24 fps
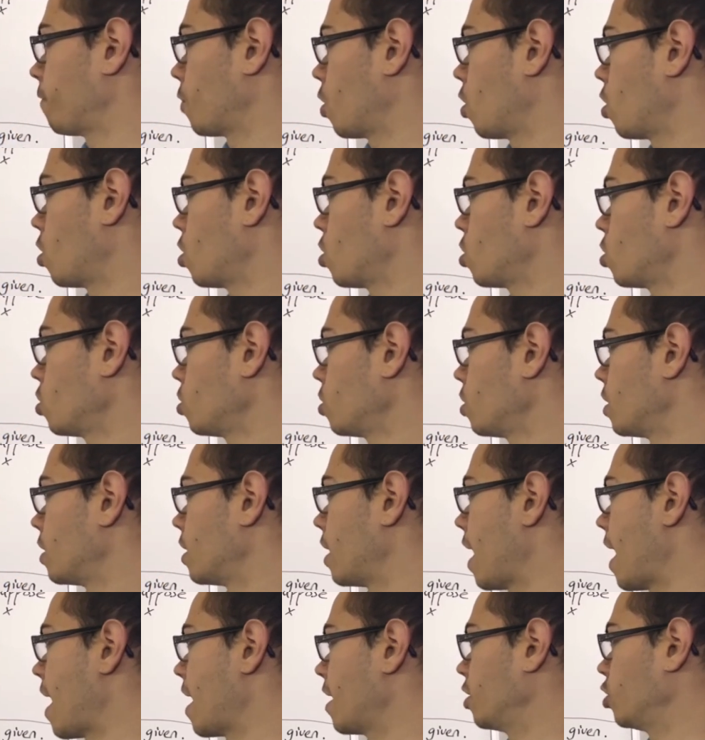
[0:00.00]
all
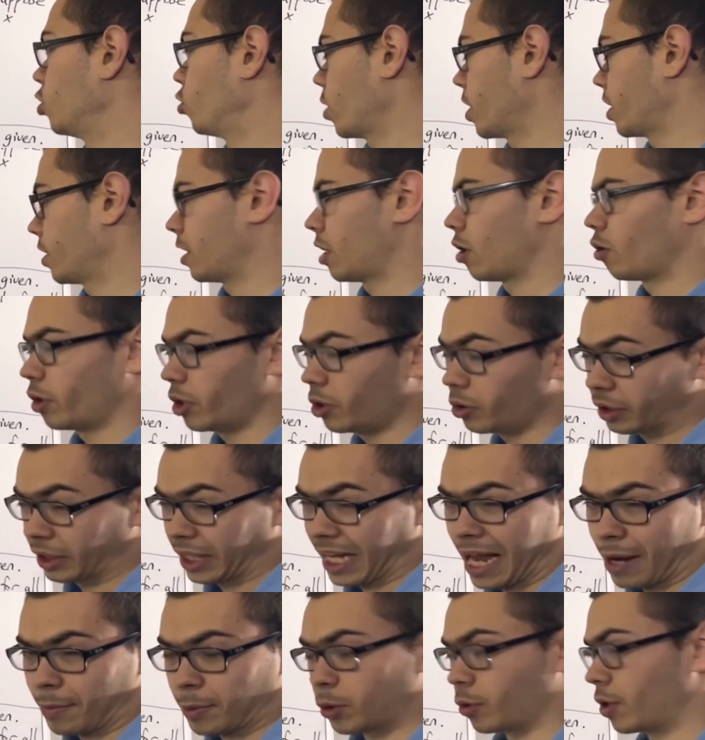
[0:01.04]
n greater than or equal to
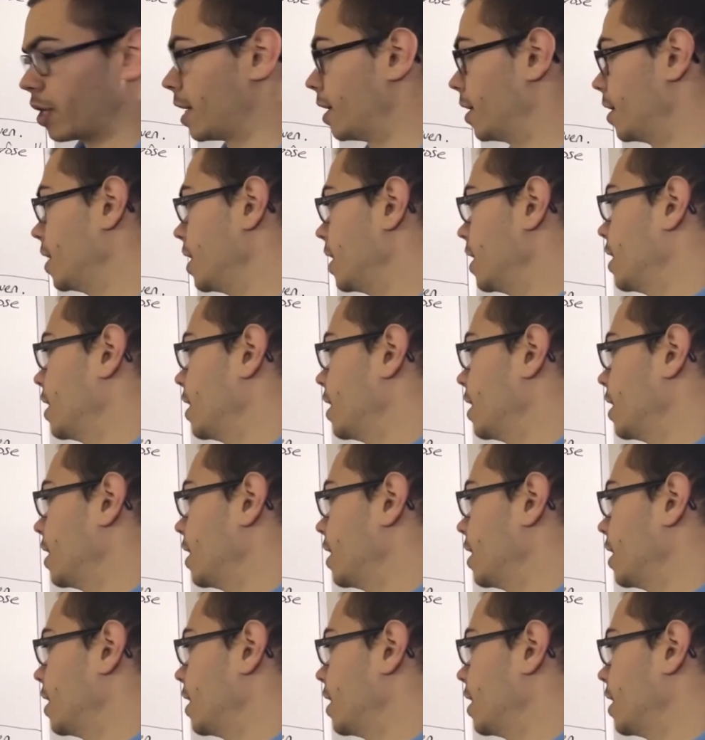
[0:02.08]
capital N,